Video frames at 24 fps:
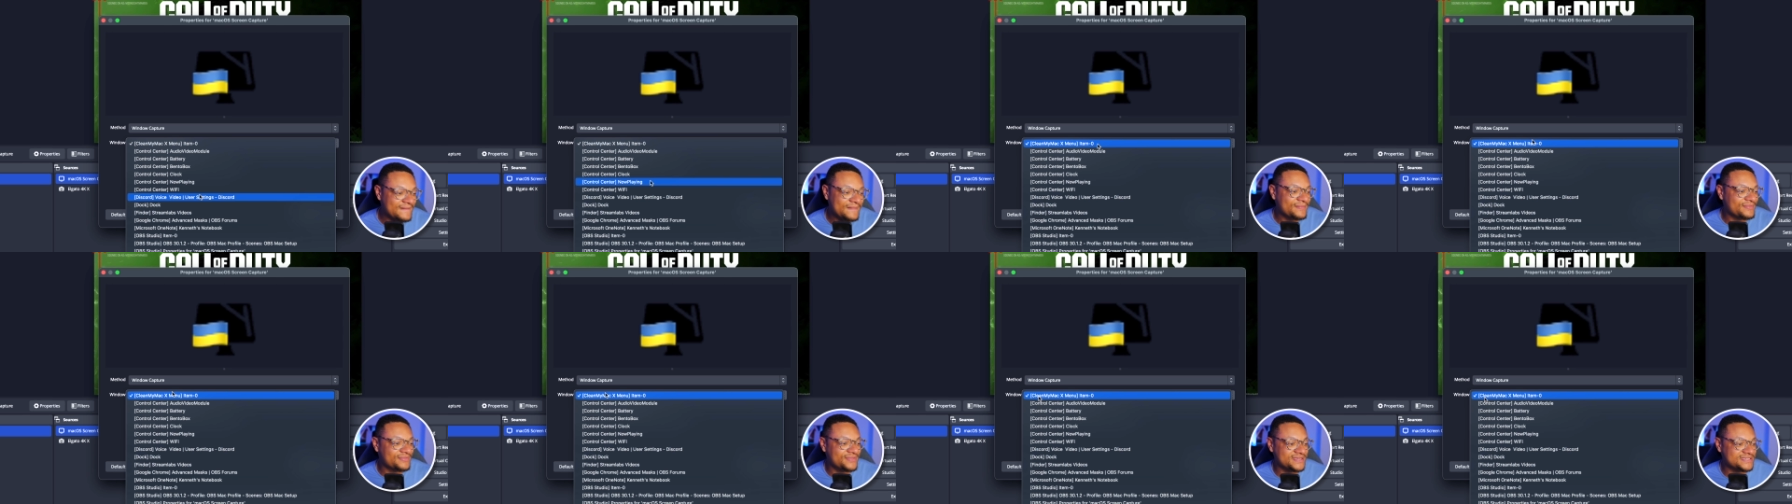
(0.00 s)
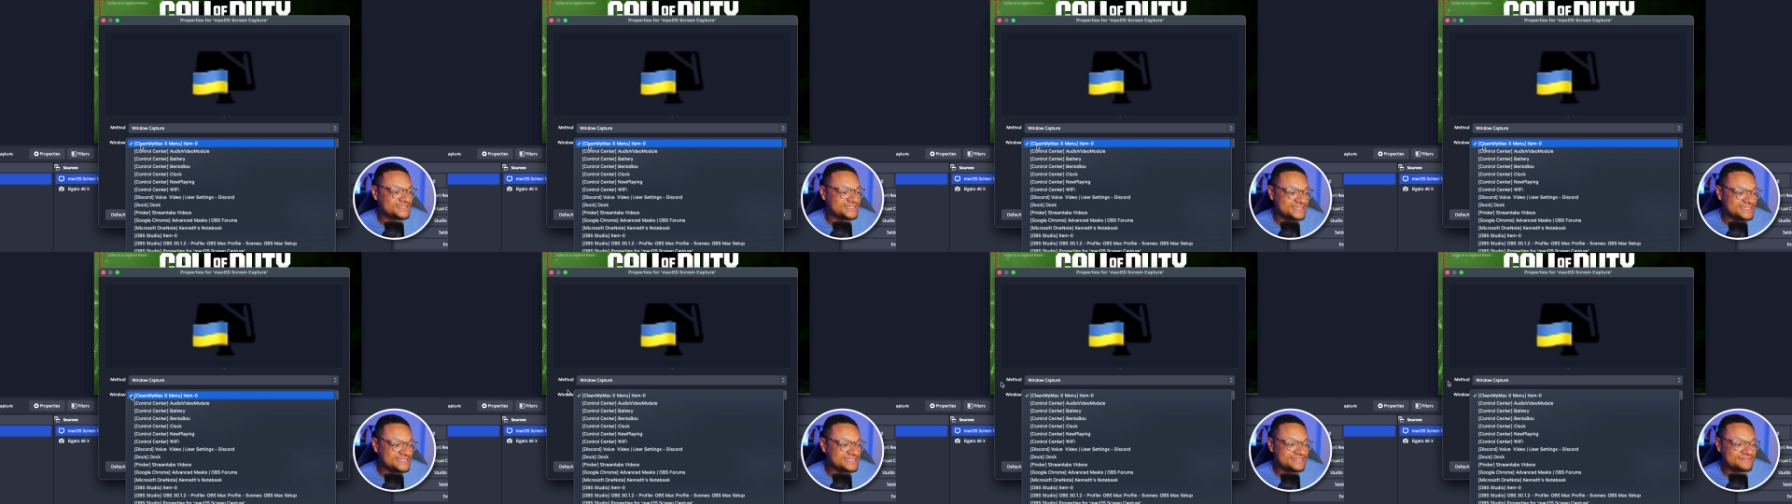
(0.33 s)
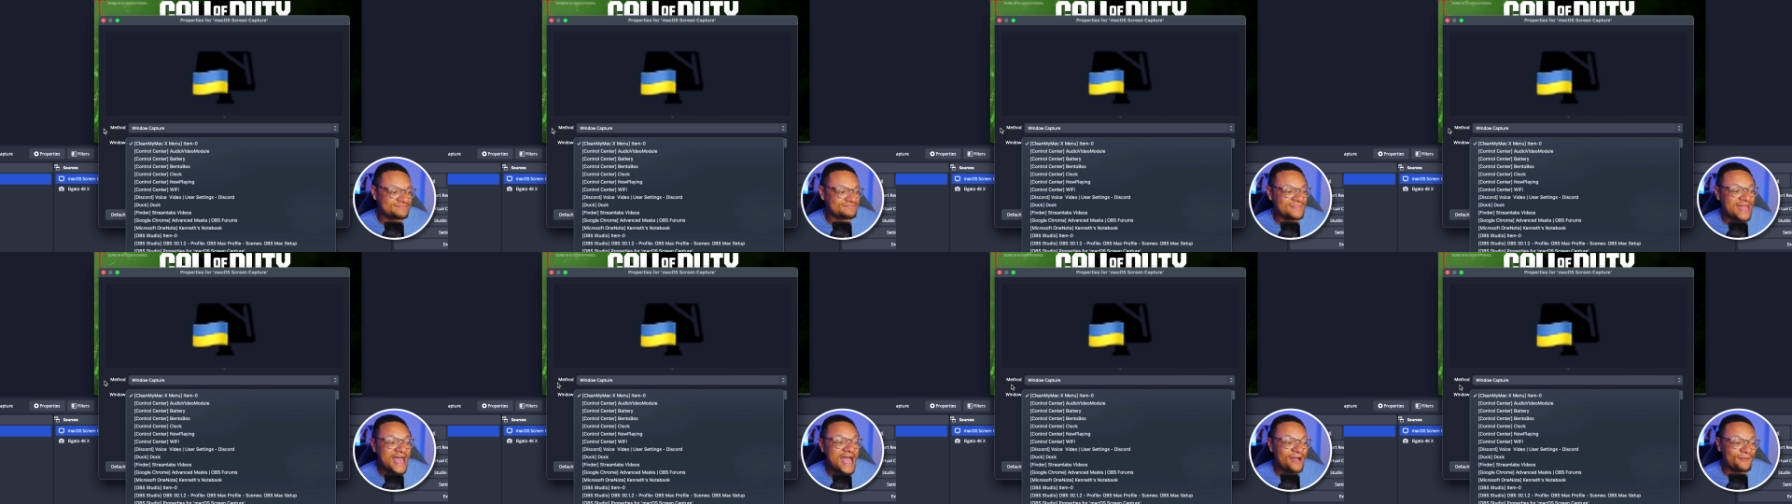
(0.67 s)
This is
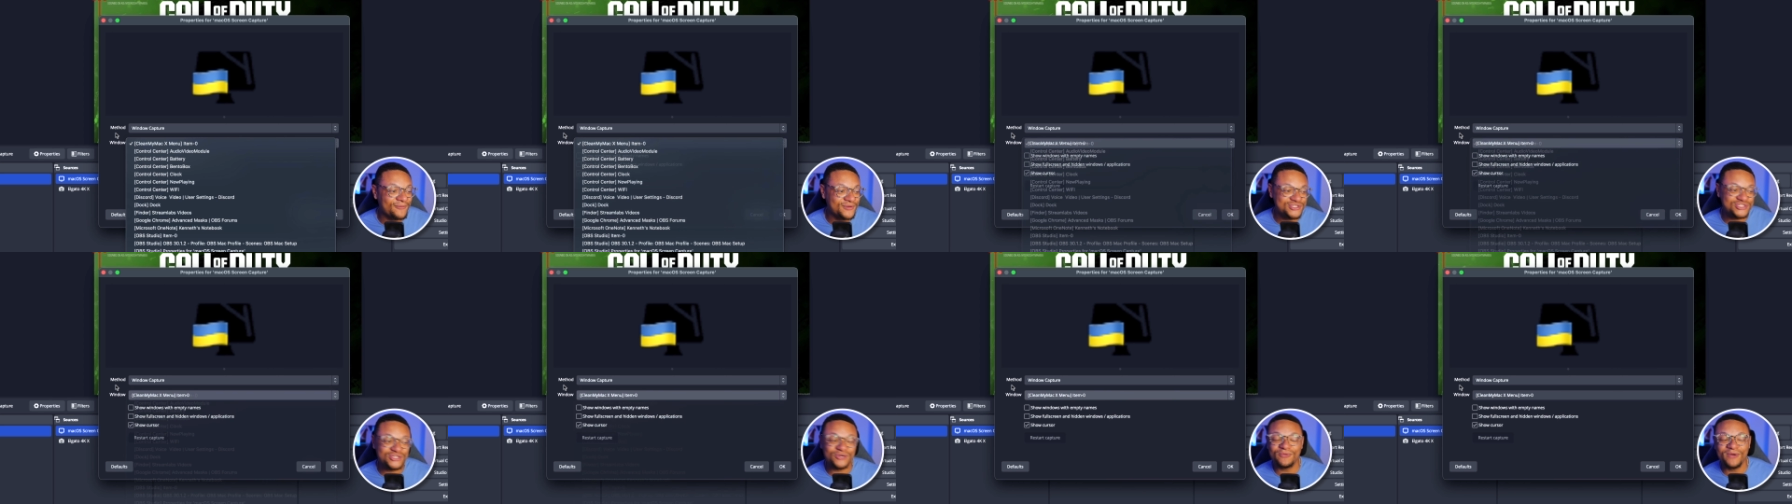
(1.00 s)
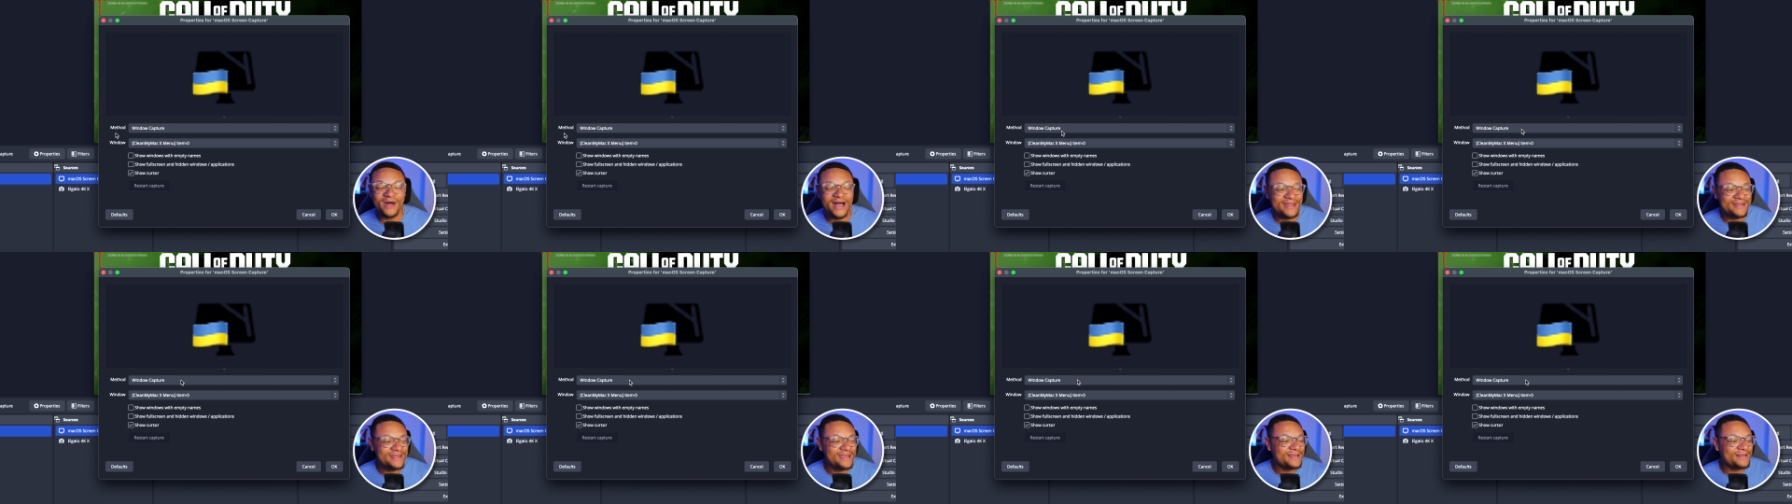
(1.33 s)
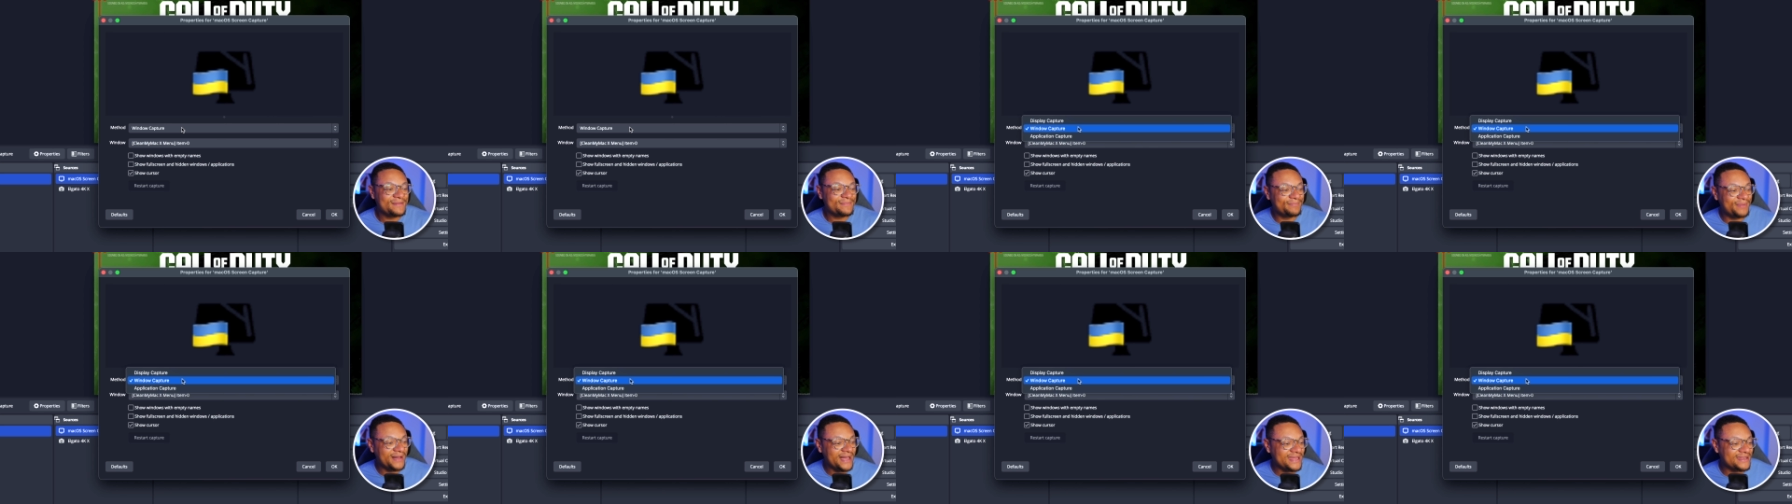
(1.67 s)
not what you want,
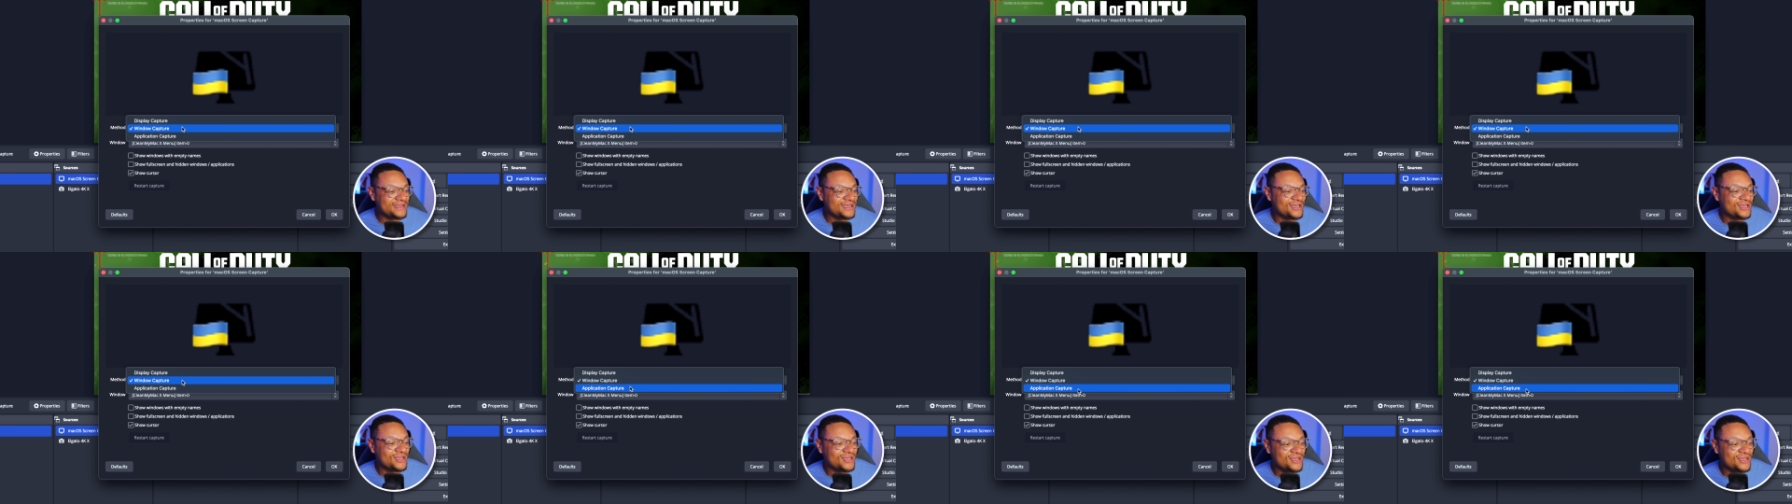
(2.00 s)
but